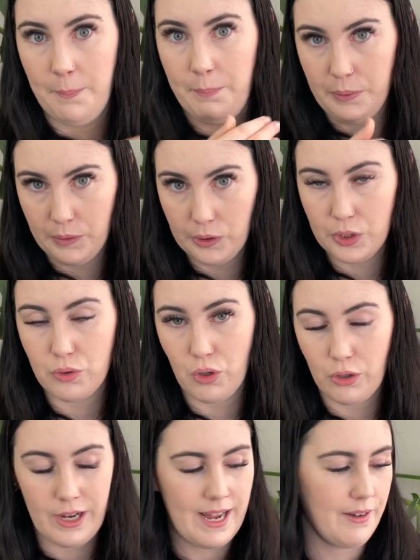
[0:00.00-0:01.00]
pull the
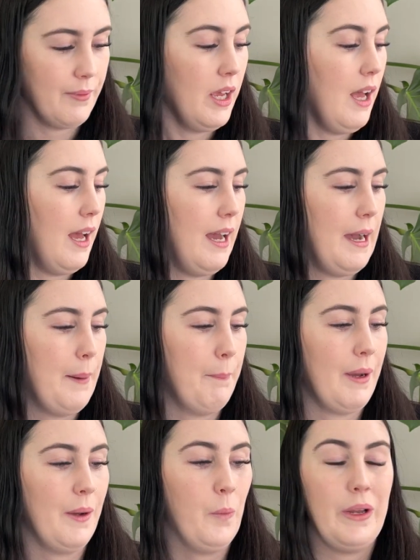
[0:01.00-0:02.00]
drawer out,
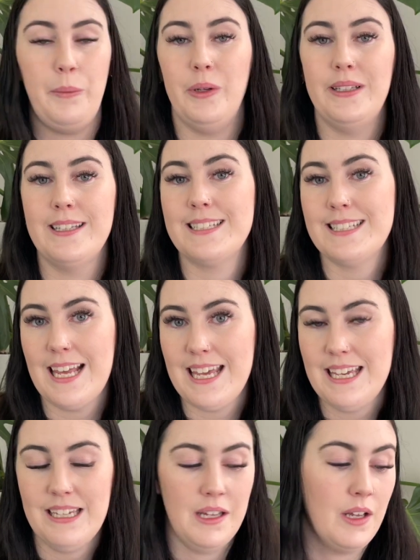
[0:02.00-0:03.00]
but we will
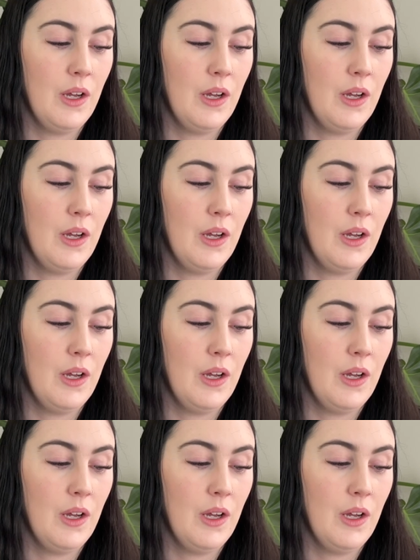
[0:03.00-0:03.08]
see